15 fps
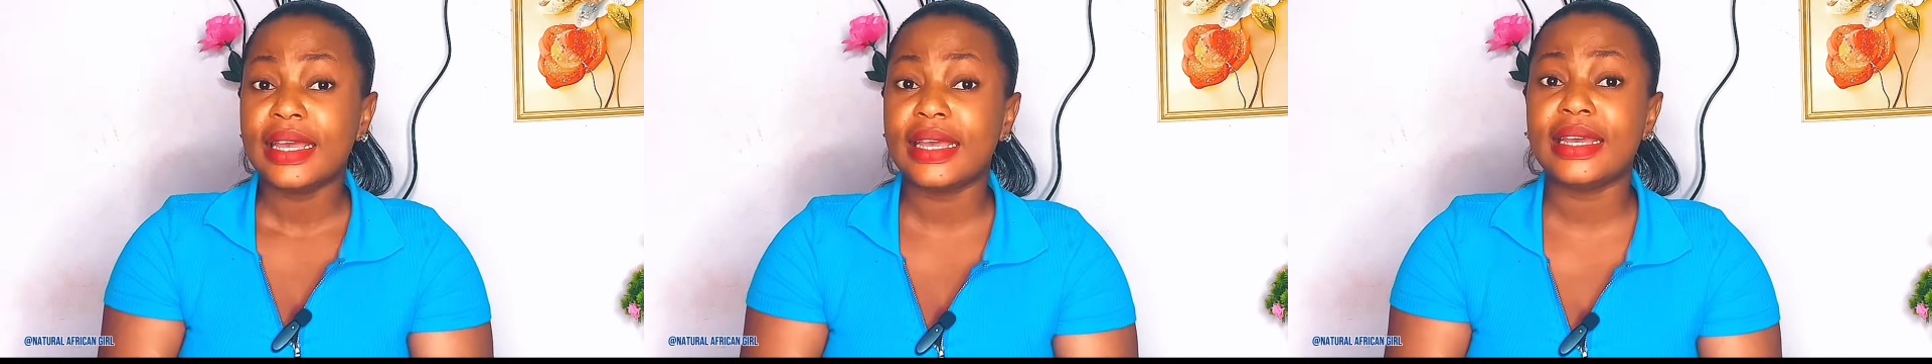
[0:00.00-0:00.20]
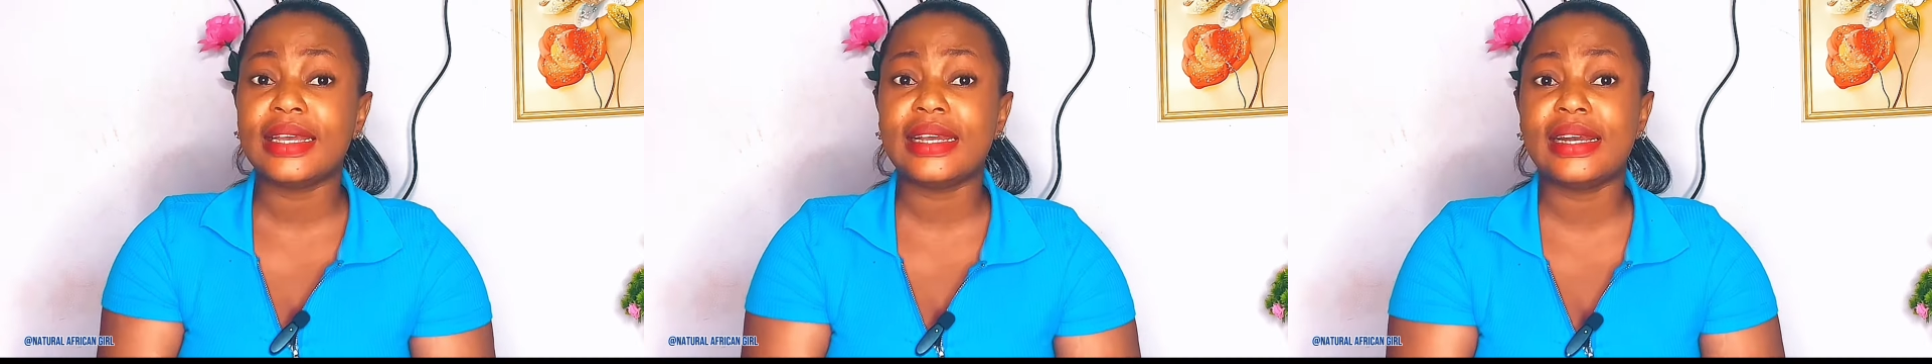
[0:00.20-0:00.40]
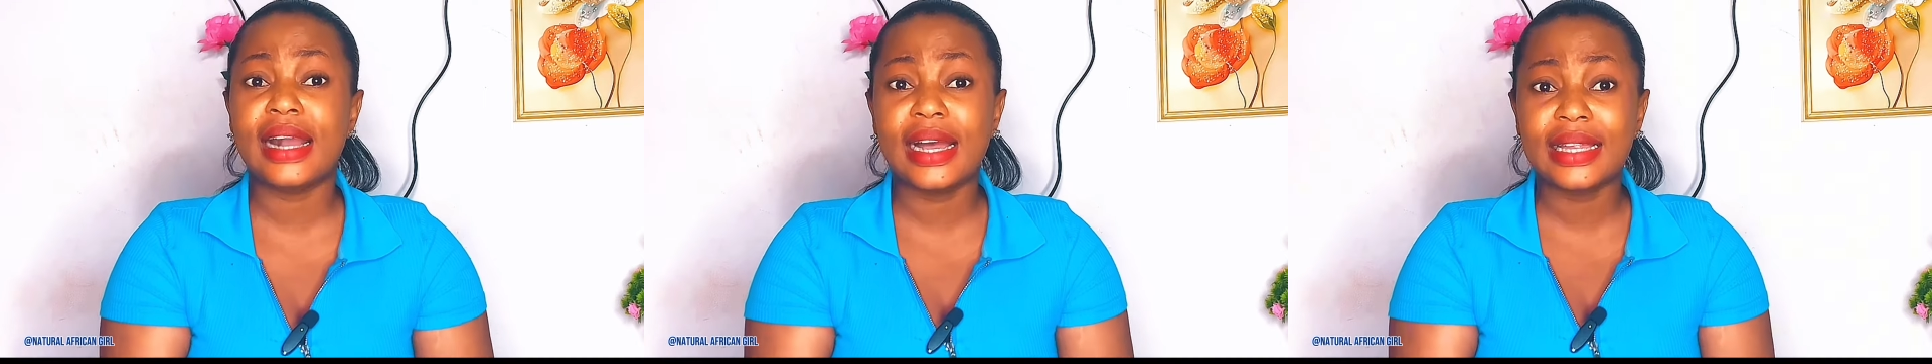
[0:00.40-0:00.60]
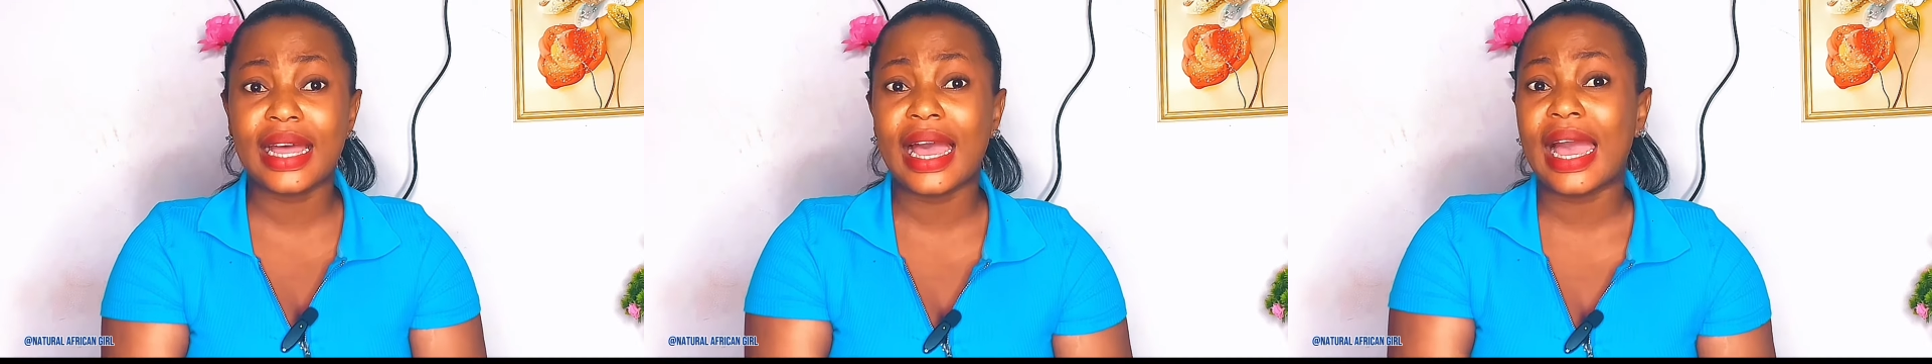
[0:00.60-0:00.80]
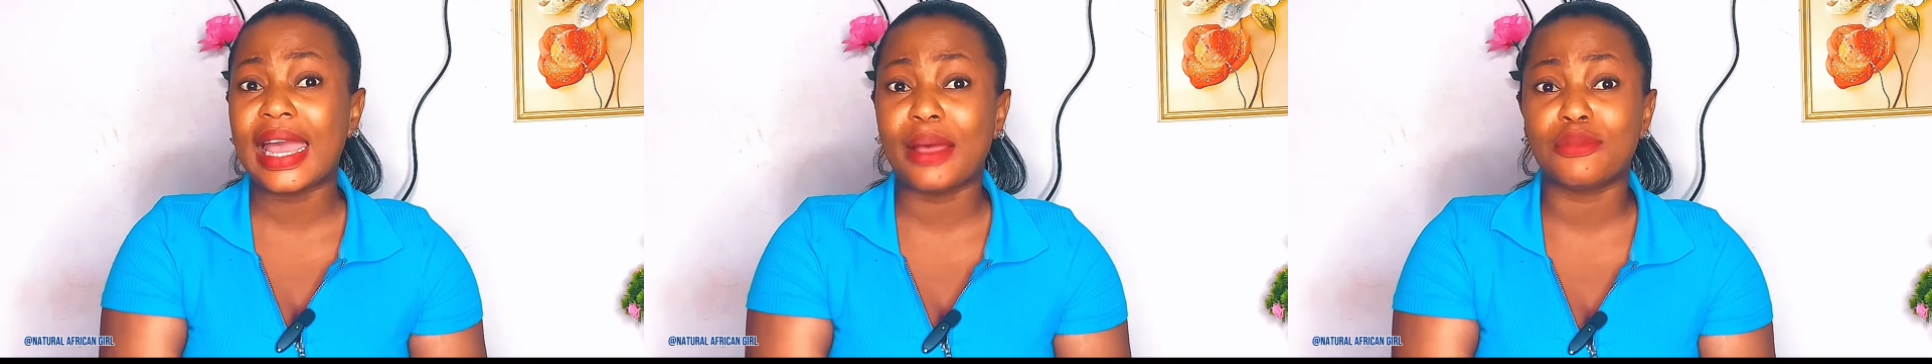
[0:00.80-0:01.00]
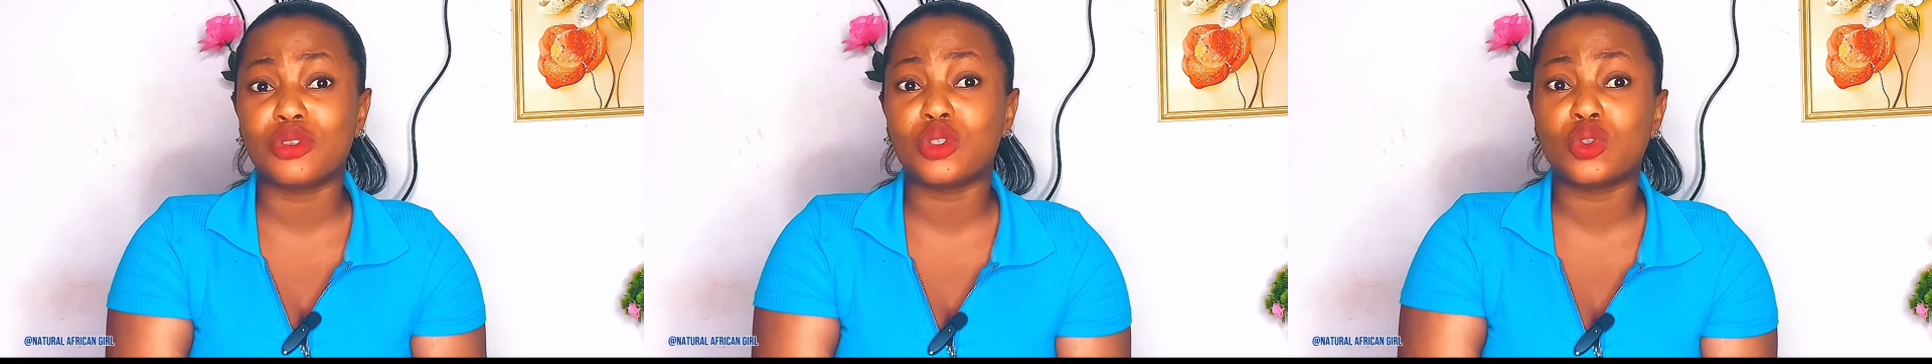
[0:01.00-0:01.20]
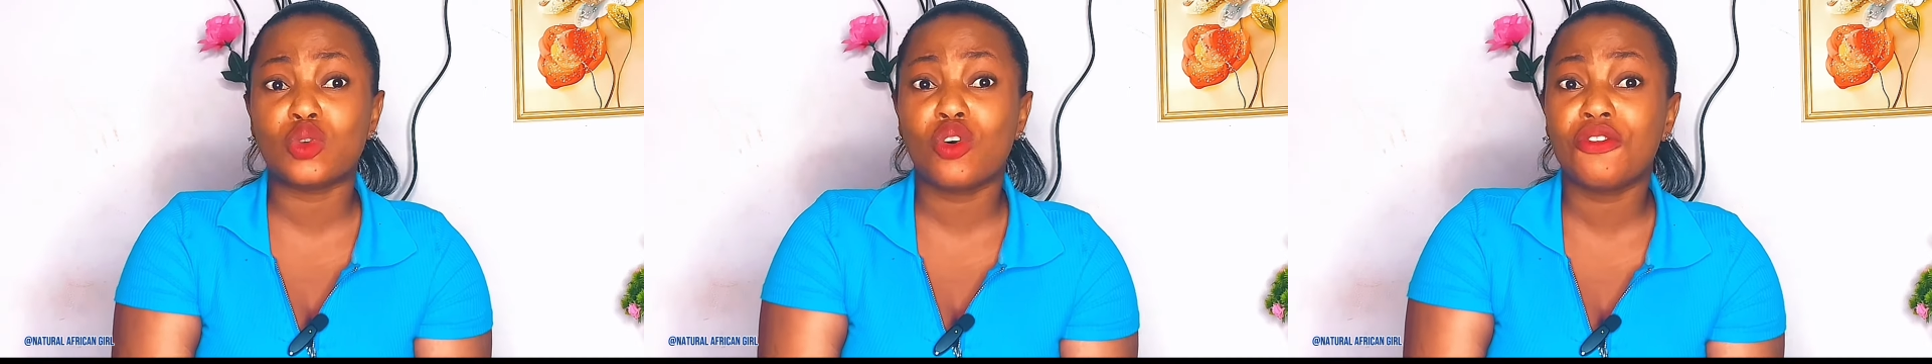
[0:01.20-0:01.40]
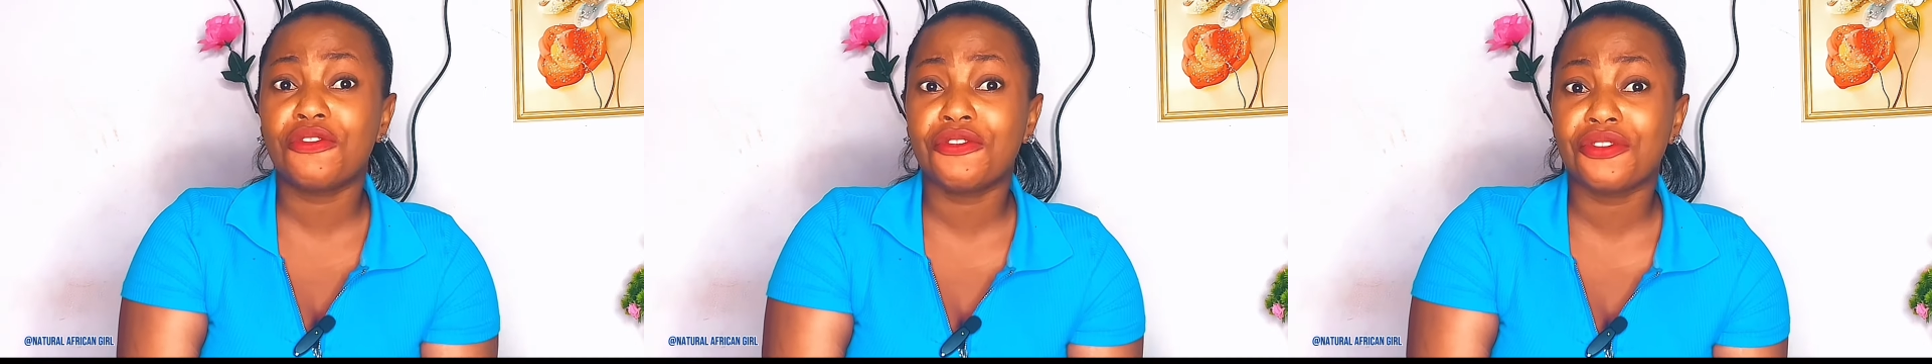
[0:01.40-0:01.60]
In Ghana, I am
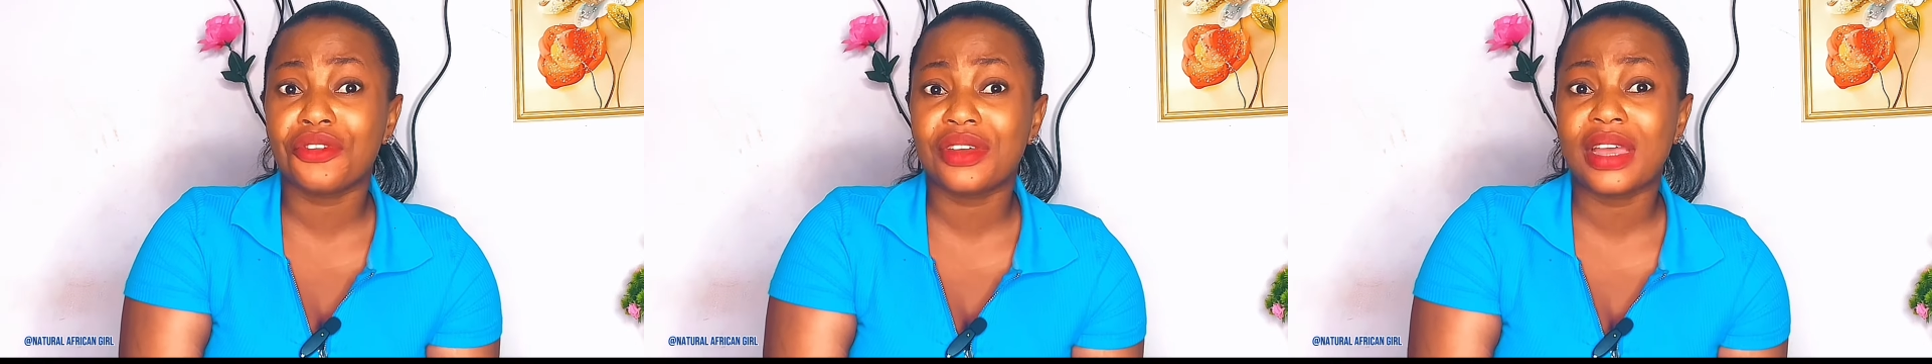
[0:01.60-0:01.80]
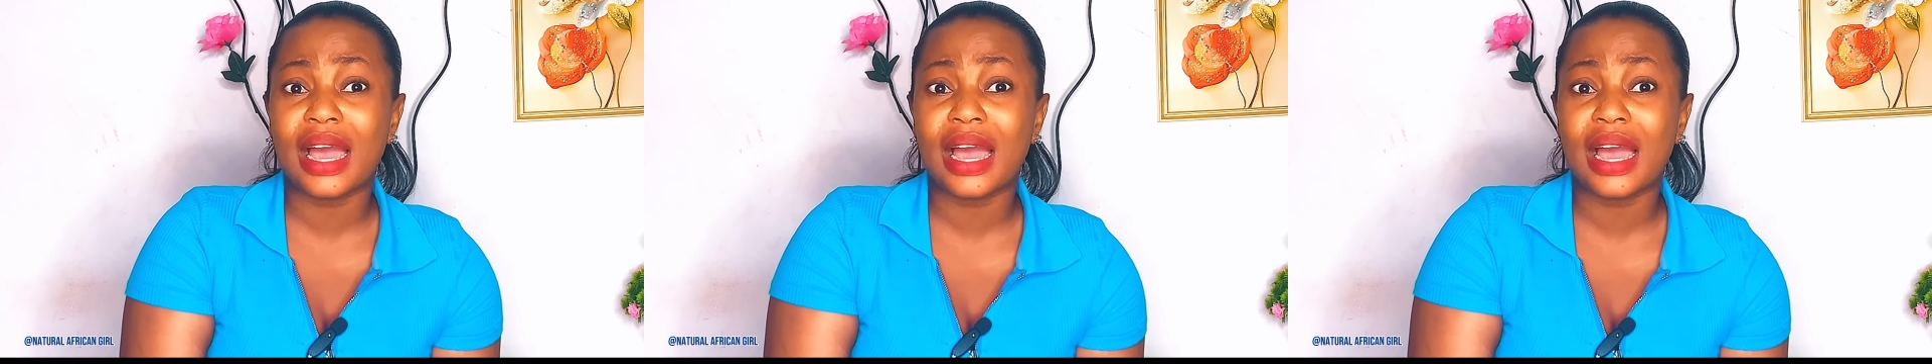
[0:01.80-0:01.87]
so free.